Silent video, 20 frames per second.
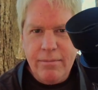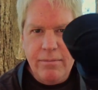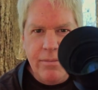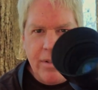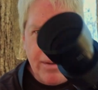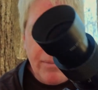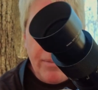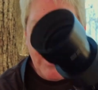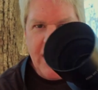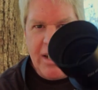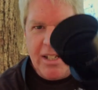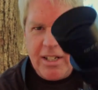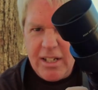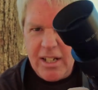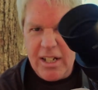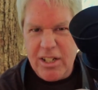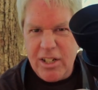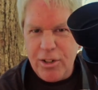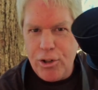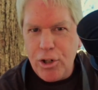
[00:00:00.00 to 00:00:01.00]
I mean, it's
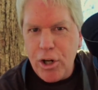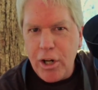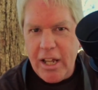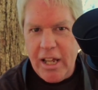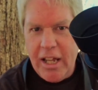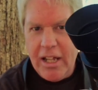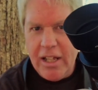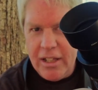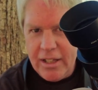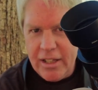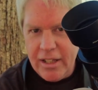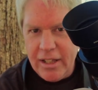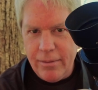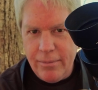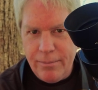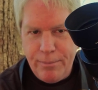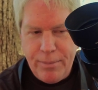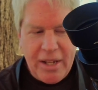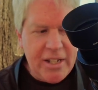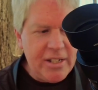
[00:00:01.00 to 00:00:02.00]
a chunky little
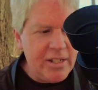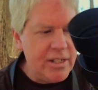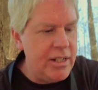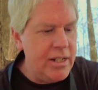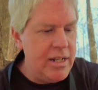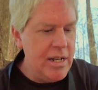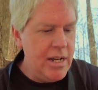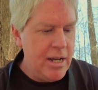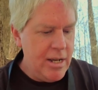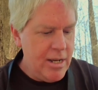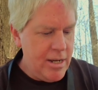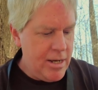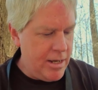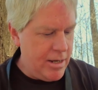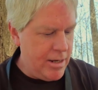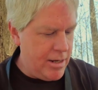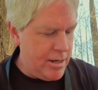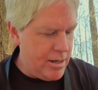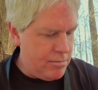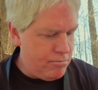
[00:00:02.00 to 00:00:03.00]
beast.
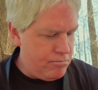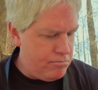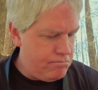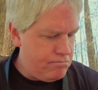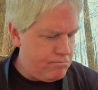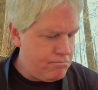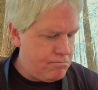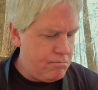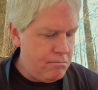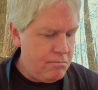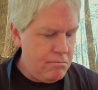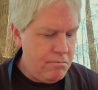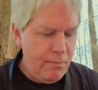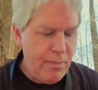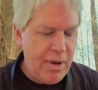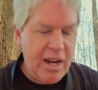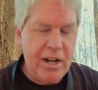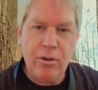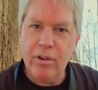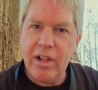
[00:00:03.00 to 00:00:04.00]

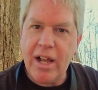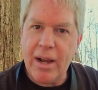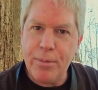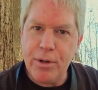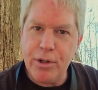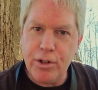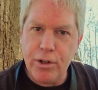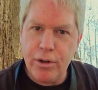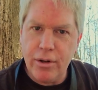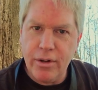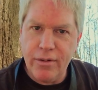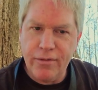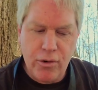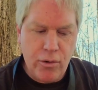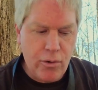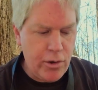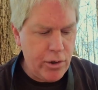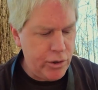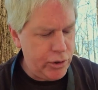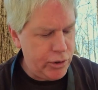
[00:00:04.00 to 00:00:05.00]
Manual aperture, of
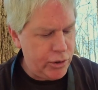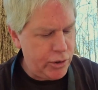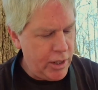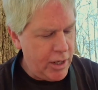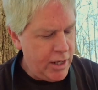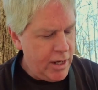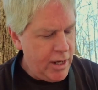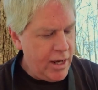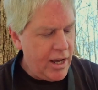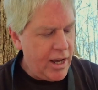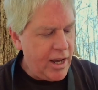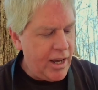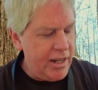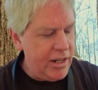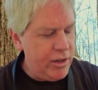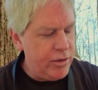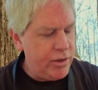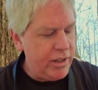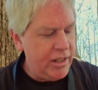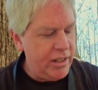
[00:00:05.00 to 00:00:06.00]
course. I
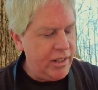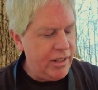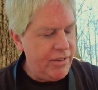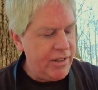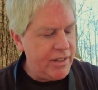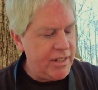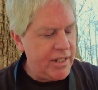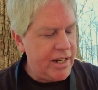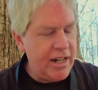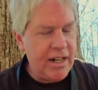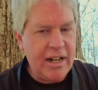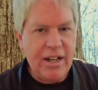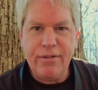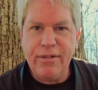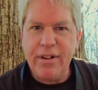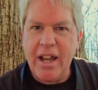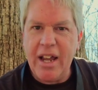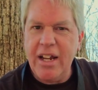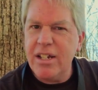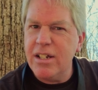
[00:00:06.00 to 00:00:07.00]
usually leave it set at
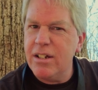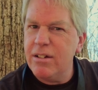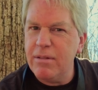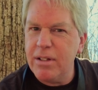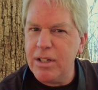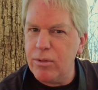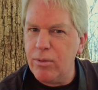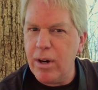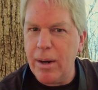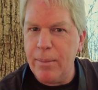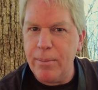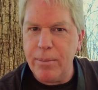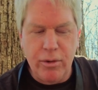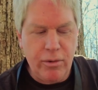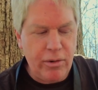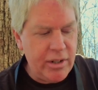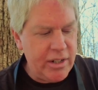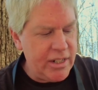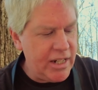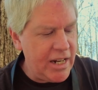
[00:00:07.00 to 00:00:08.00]
f8. That's what I'm
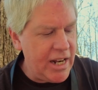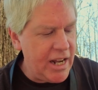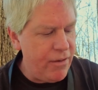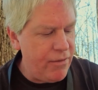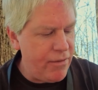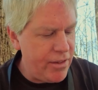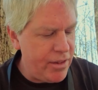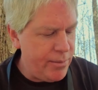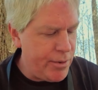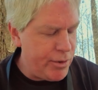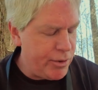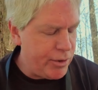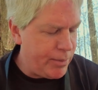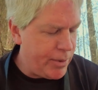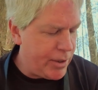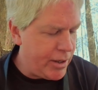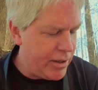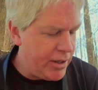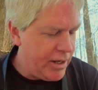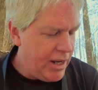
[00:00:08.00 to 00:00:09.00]
doing today for the most
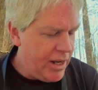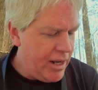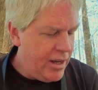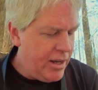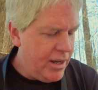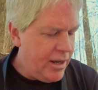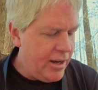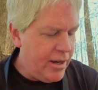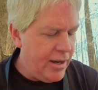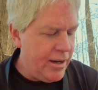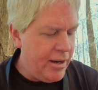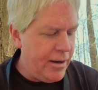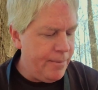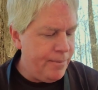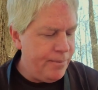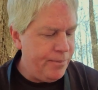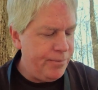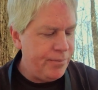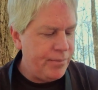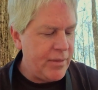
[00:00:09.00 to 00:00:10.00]
part.
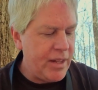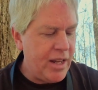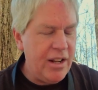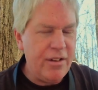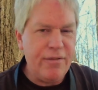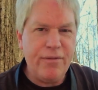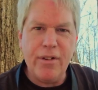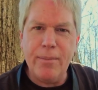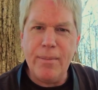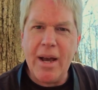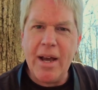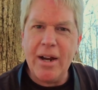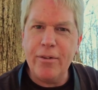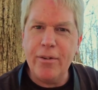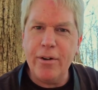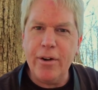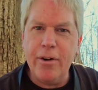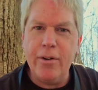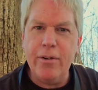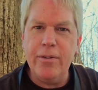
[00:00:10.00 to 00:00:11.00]
And for
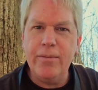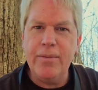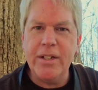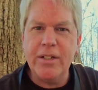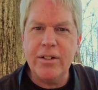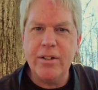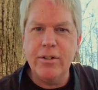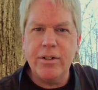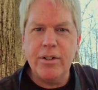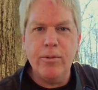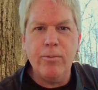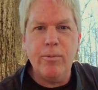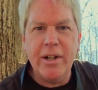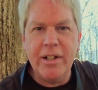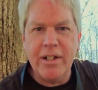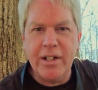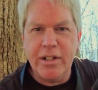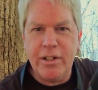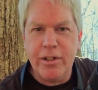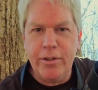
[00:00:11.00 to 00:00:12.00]
macro, this goes to
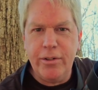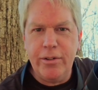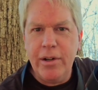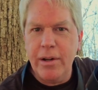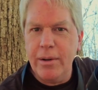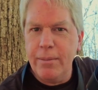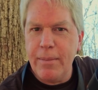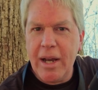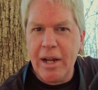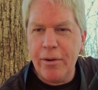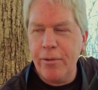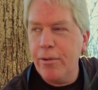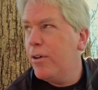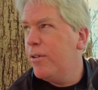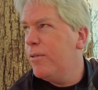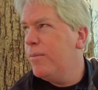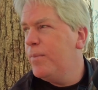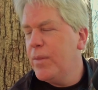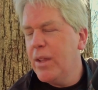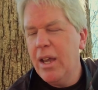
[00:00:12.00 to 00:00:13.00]
1:2
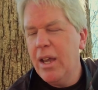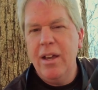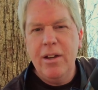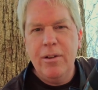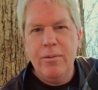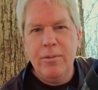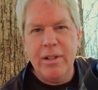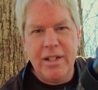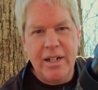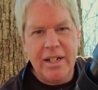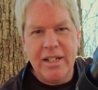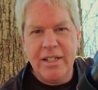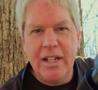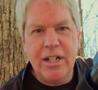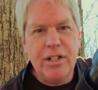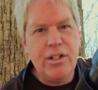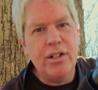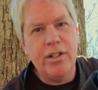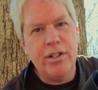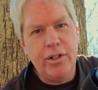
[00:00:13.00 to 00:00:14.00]
macro. With an
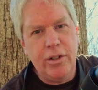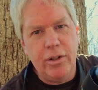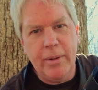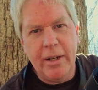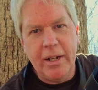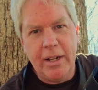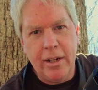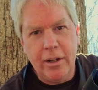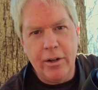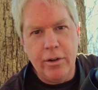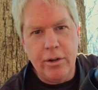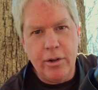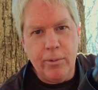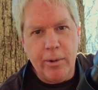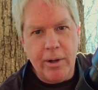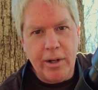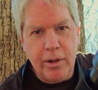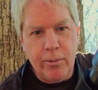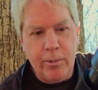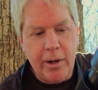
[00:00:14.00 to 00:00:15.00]
extension tube, it can go to
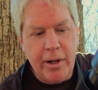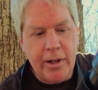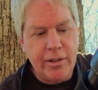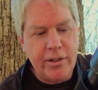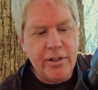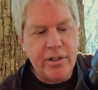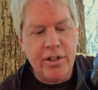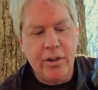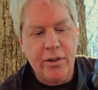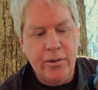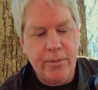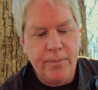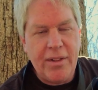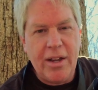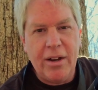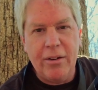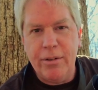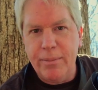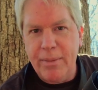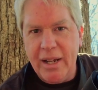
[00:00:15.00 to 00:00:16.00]
1:1. So
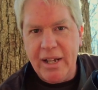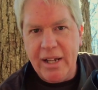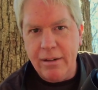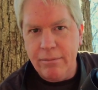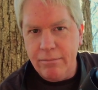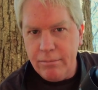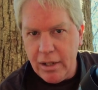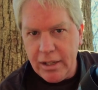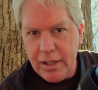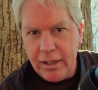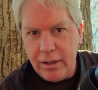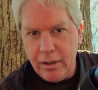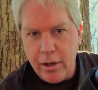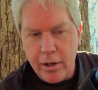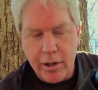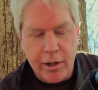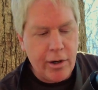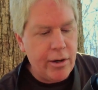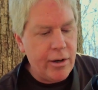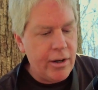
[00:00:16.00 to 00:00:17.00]
that would make it a little
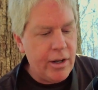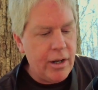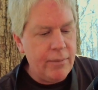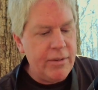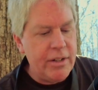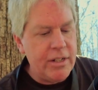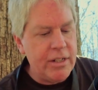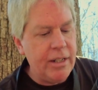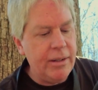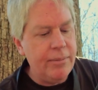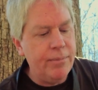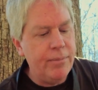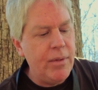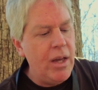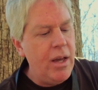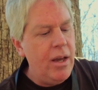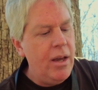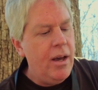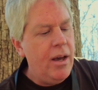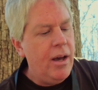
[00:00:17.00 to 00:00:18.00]
longer, obviously.
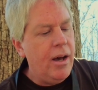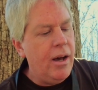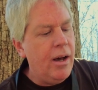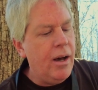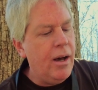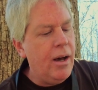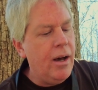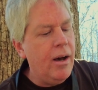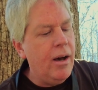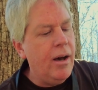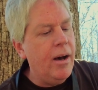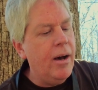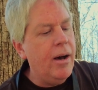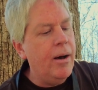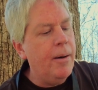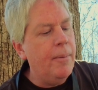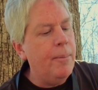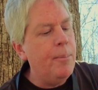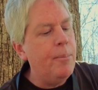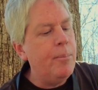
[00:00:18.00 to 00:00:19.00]

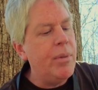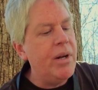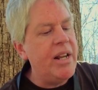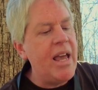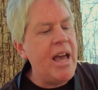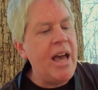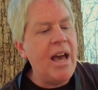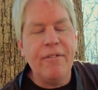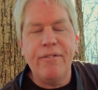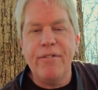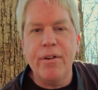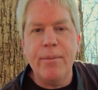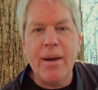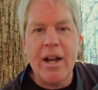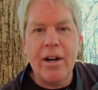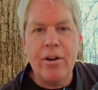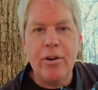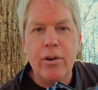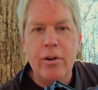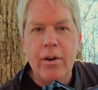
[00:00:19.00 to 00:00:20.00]
But yeah, for
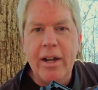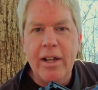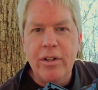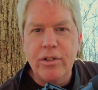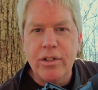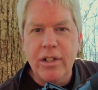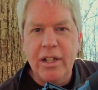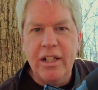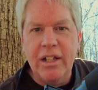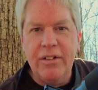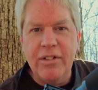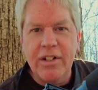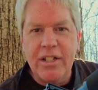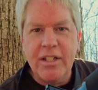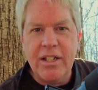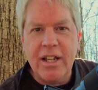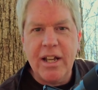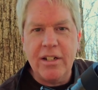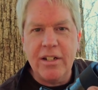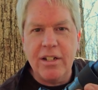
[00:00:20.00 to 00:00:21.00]
macro, I usually leave it
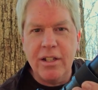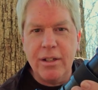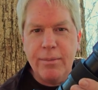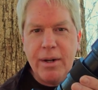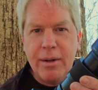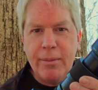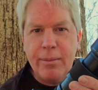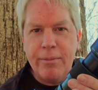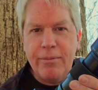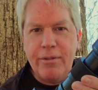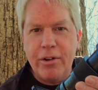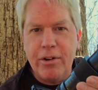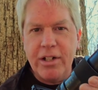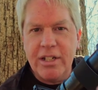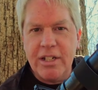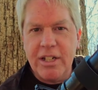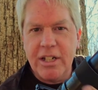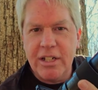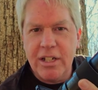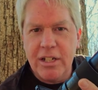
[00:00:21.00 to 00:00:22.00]
set to the minimum focus
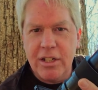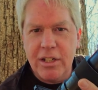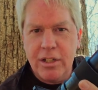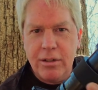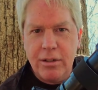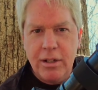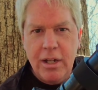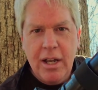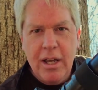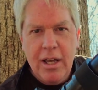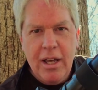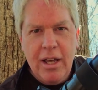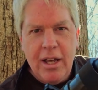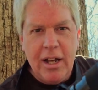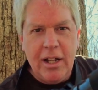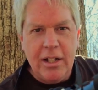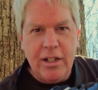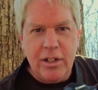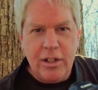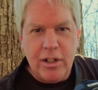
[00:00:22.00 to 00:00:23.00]
distance
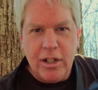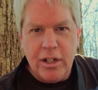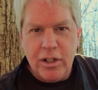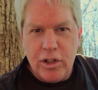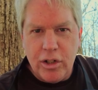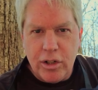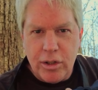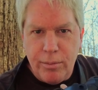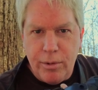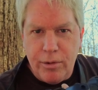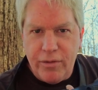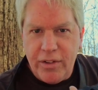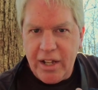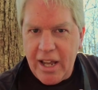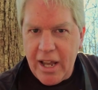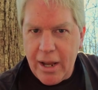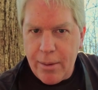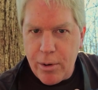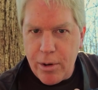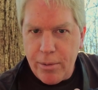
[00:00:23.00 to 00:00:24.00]
and just move the
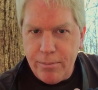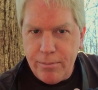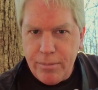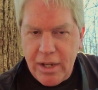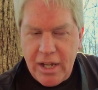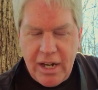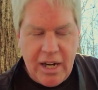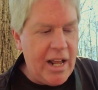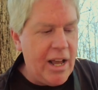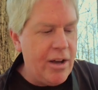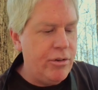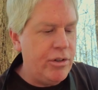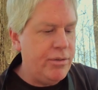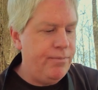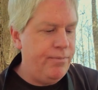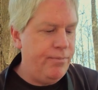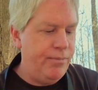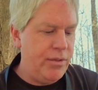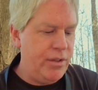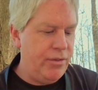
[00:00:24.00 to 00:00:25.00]
camera in and out
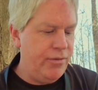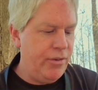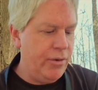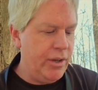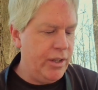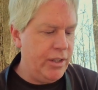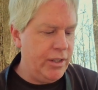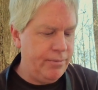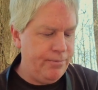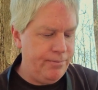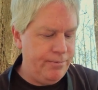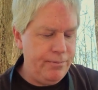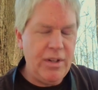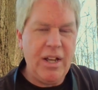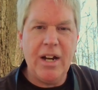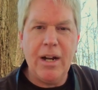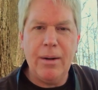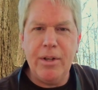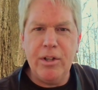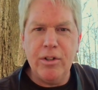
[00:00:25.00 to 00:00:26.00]
to focus.
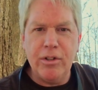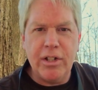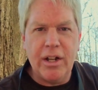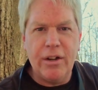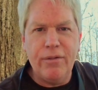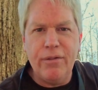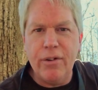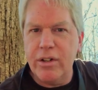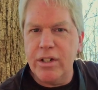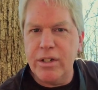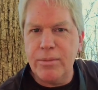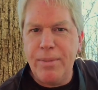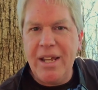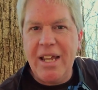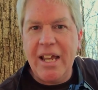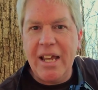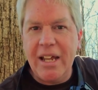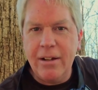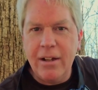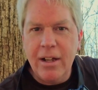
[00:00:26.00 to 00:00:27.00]
And I'm using focus
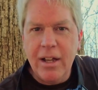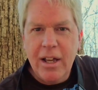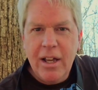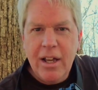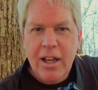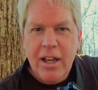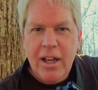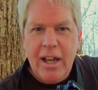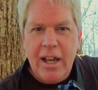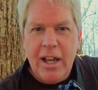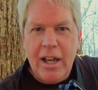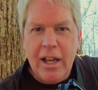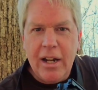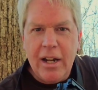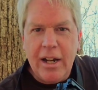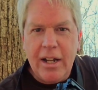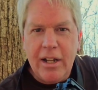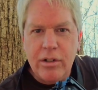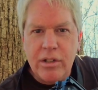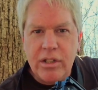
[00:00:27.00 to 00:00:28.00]
peaking, and
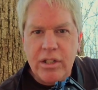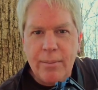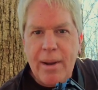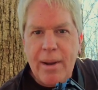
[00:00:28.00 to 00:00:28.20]
I use the